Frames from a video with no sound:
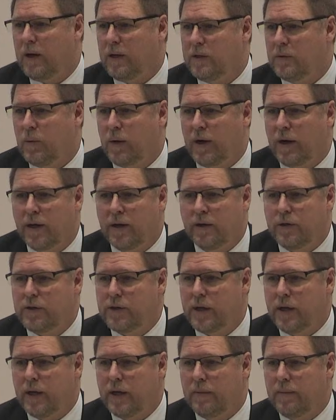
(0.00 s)
as what I
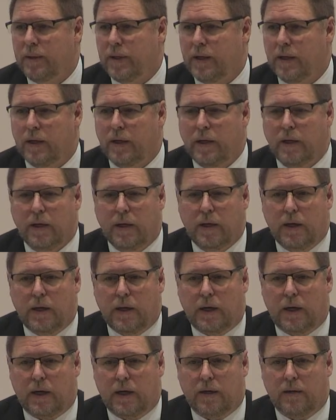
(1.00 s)
understand to be
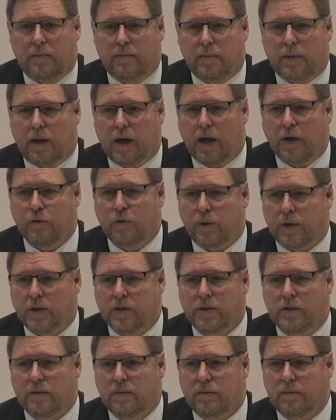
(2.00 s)

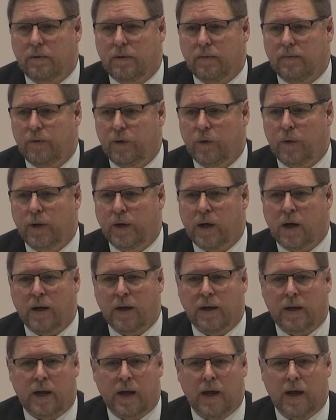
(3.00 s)
hundreds viewing
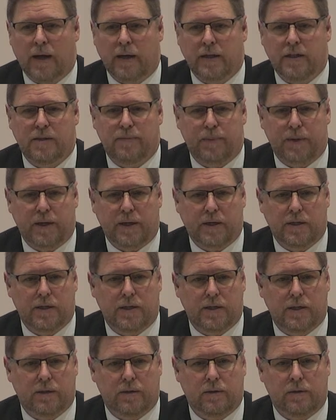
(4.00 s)
online, speaks
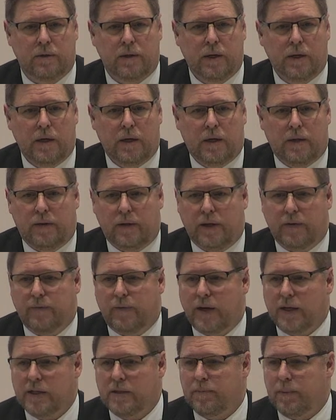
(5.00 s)
to the
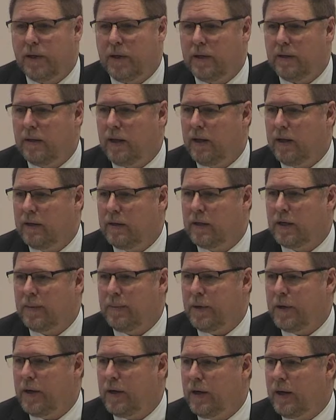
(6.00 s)
investment that the
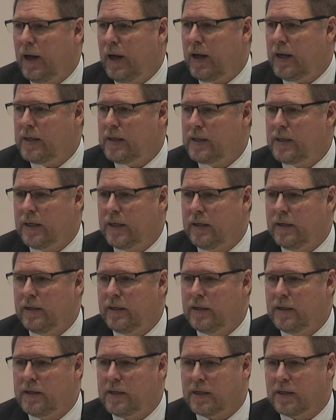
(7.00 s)
community has
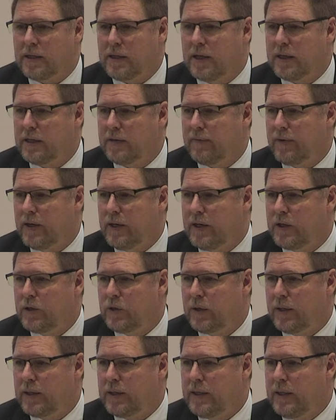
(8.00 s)
in the success of the
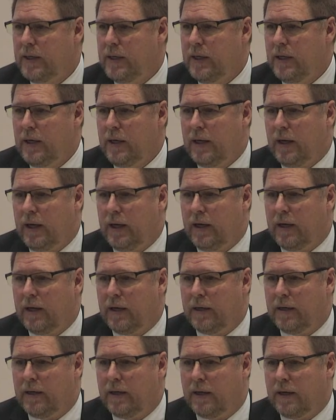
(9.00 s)
district.
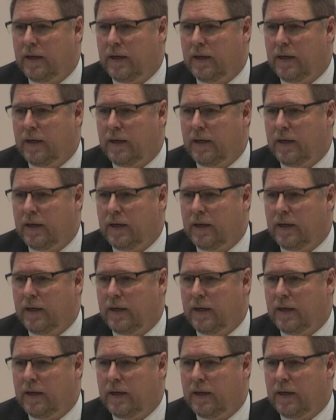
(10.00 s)
And